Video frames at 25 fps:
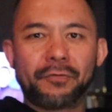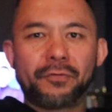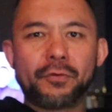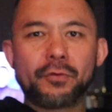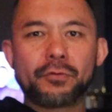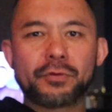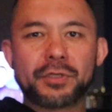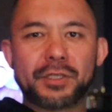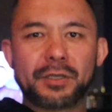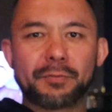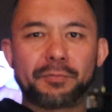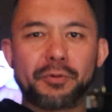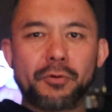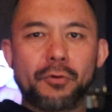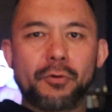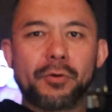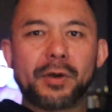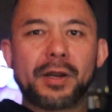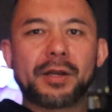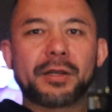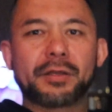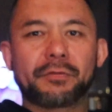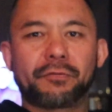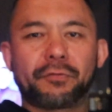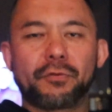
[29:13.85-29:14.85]
full
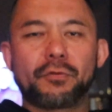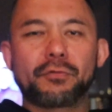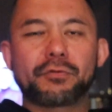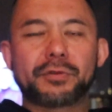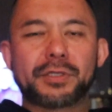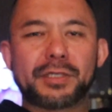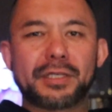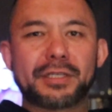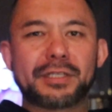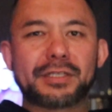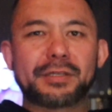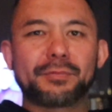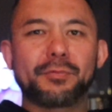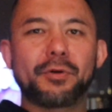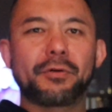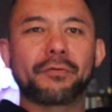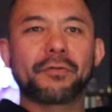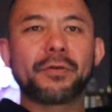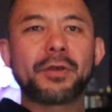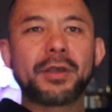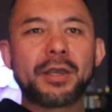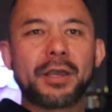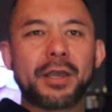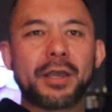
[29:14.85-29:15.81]
support and the full system of